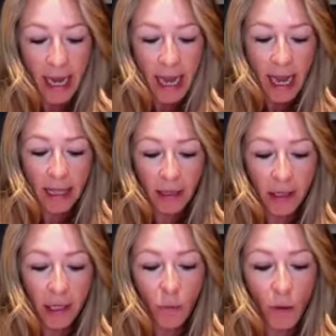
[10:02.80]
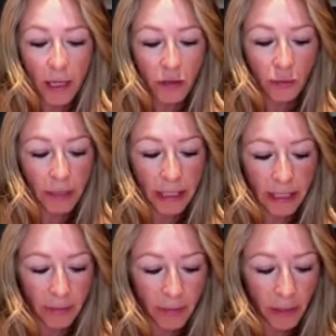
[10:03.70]
and look at what
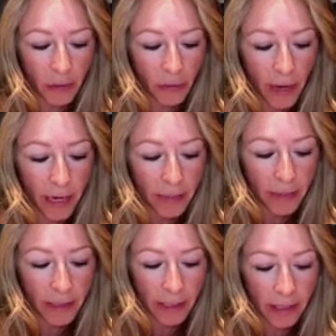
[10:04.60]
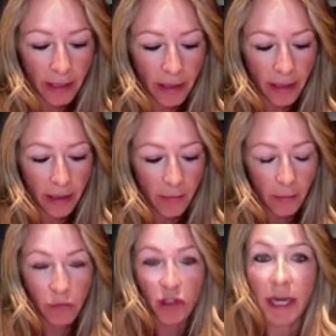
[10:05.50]
dream you might be
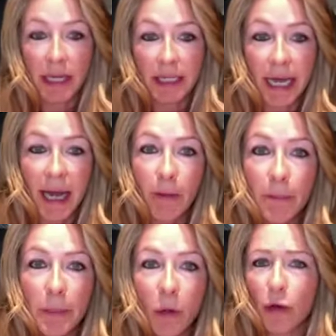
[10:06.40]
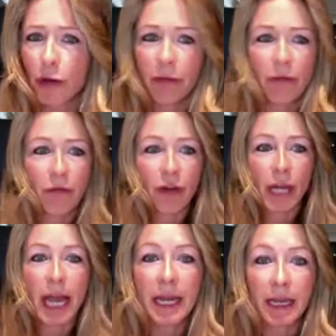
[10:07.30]
shutting down or you're even
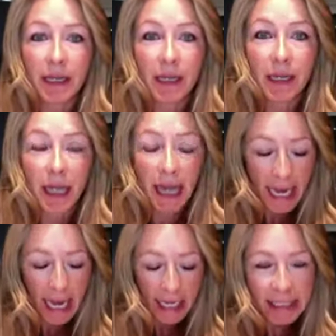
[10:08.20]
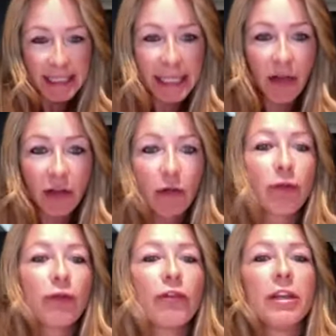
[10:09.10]
forgetting. And see how you
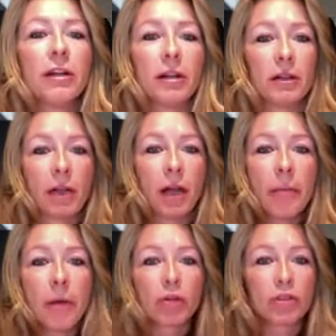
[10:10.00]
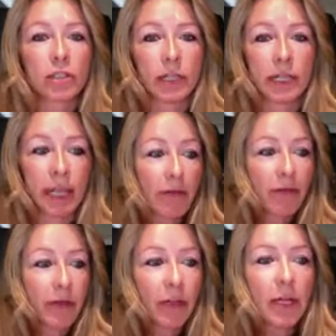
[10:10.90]
feel emotionally. Like
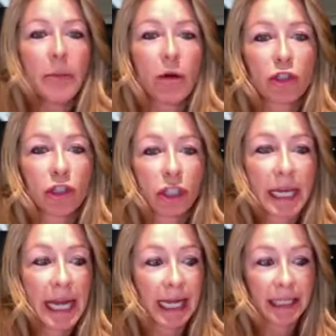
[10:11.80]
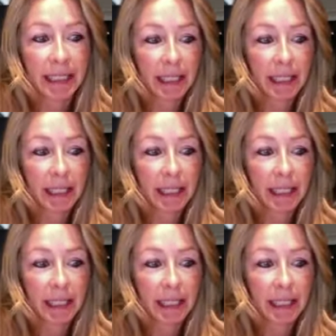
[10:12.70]
feel the emotional hit